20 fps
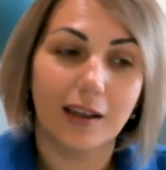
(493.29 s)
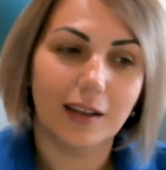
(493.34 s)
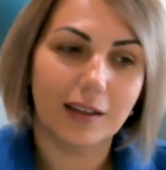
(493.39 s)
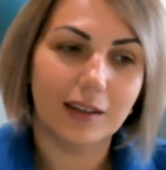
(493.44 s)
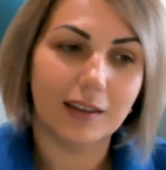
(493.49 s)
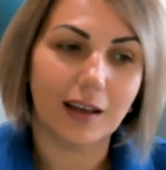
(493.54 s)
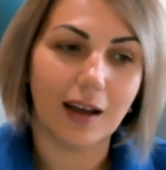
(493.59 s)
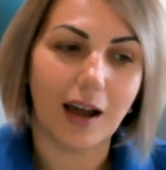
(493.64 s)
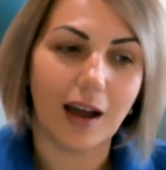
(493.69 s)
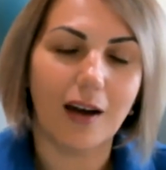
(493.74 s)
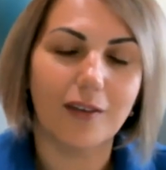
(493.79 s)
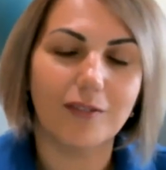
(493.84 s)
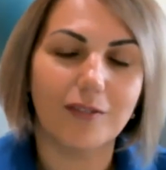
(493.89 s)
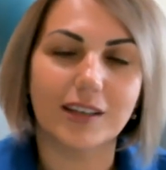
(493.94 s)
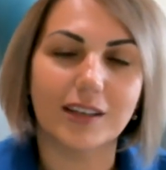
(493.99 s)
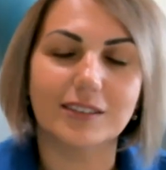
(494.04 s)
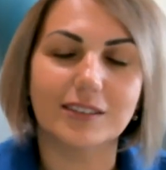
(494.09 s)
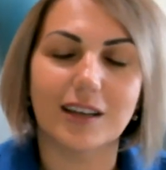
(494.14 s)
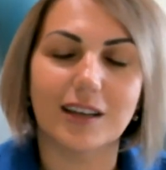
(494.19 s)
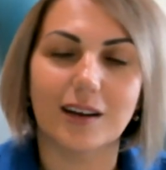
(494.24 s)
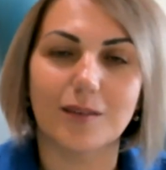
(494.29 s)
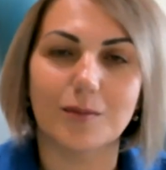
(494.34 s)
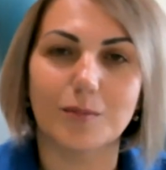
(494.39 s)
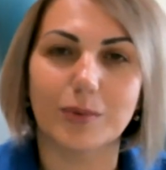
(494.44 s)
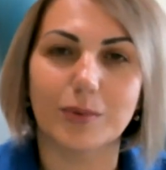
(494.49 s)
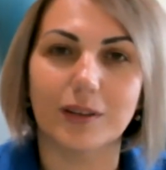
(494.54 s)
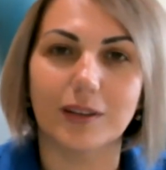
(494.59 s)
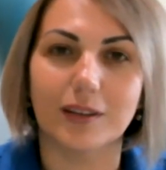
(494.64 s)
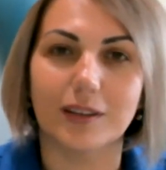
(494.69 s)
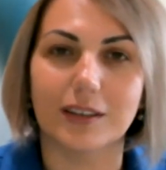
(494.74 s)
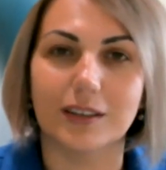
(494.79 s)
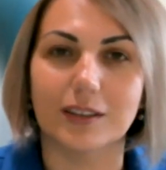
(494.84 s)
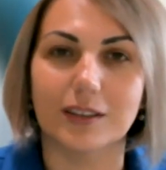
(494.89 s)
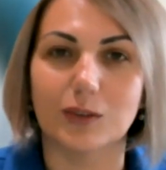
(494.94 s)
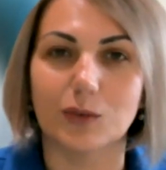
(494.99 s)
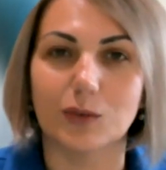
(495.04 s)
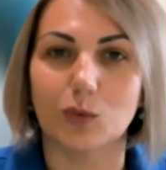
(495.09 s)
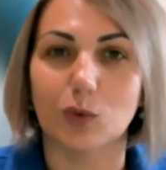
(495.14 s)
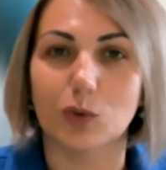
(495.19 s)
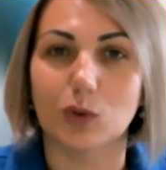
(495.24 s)
In our example,
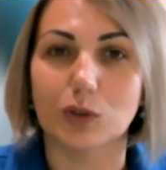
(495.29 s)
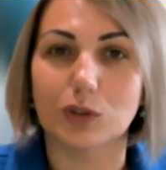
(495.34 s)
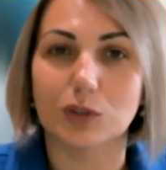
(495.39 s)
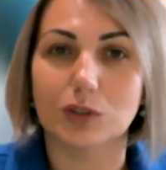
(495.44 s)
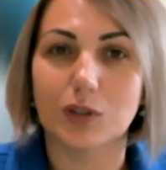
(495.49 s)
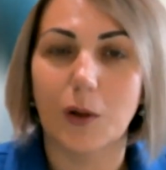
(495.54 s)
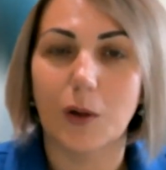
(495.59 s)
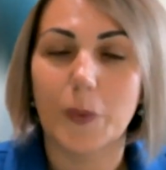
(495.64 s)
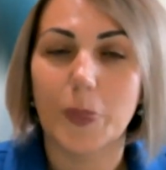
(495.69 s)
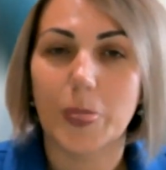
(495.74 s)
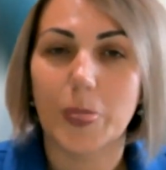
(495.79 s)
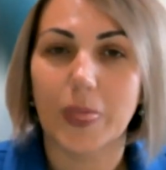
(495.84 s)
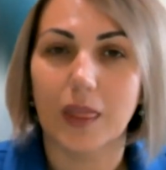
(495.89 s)
it was